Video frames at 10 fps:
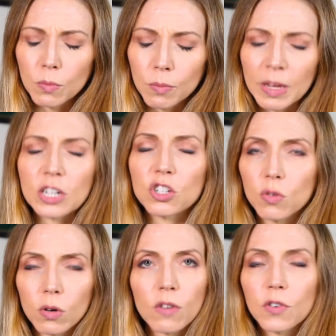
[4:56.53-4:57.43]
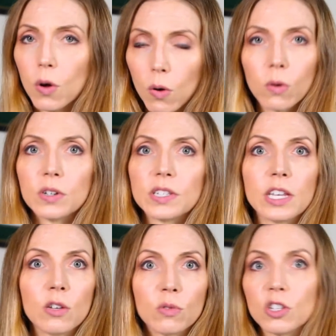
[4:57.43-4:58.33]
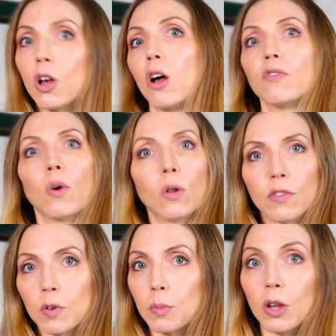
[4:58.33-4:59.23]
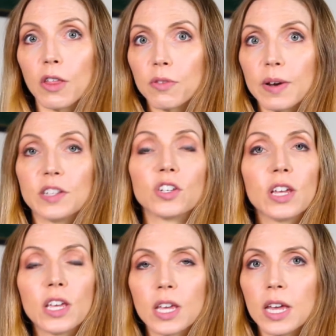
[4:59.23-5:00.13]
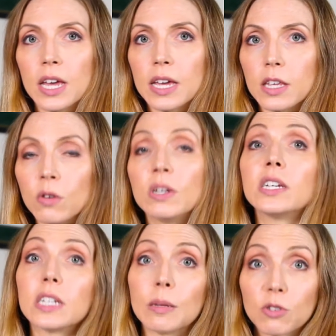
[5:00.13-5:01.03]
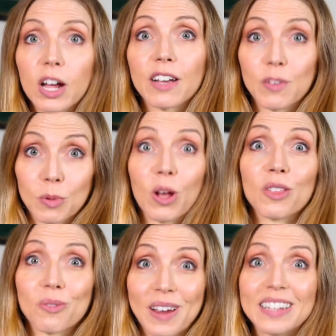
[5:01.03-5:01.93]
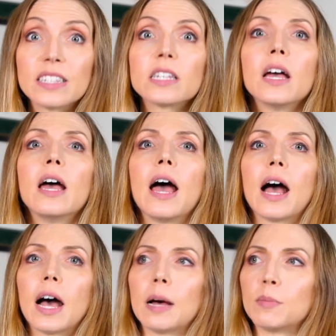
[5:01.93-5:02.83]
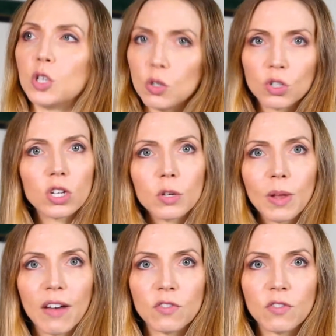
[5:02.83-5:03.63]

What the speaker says: Make sure, of course, that you resolve all of your plot threads you need to keep track of your plot threads. Usually you will have